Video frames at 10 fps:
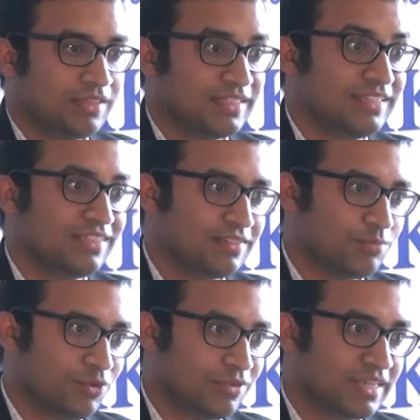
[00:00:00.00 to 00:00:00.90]
Then there's
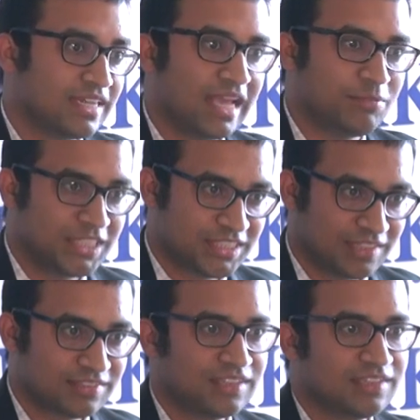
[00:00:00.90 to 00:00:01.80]
about climate
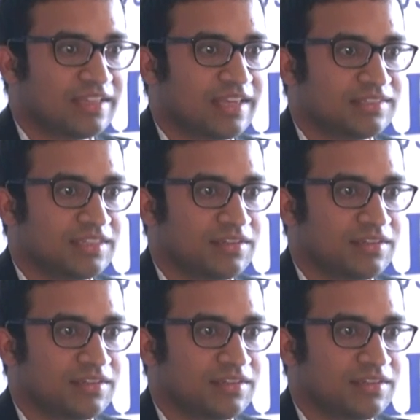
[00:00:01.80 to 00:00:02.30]
justice. As in,